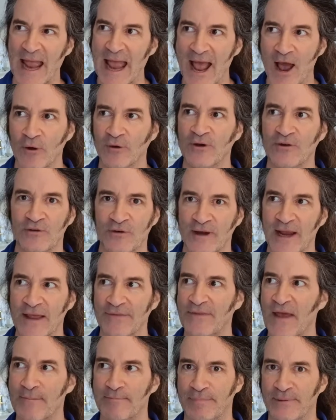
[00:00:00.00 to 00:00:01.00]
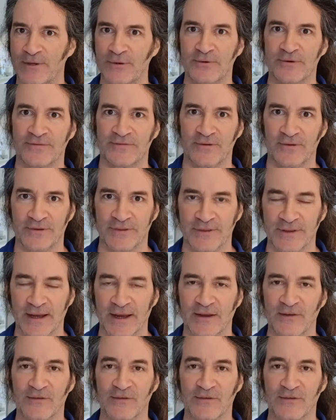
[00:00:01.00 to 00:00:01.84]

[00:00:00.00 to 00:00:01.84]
"How did you get that beautiful thing?"